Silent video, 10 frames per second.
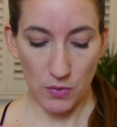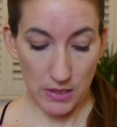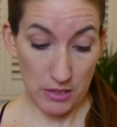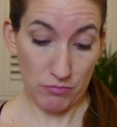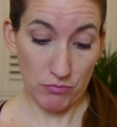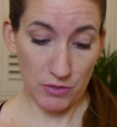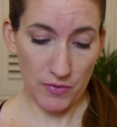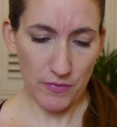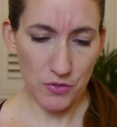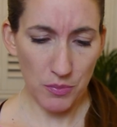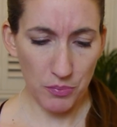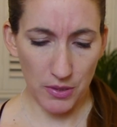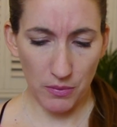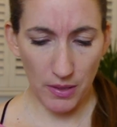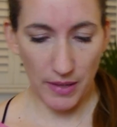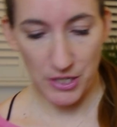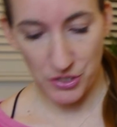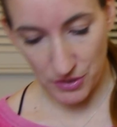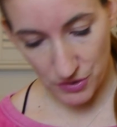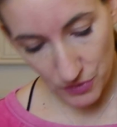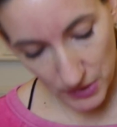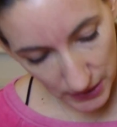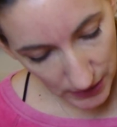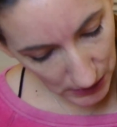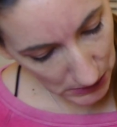and it survived the trip pretty well actually. It was only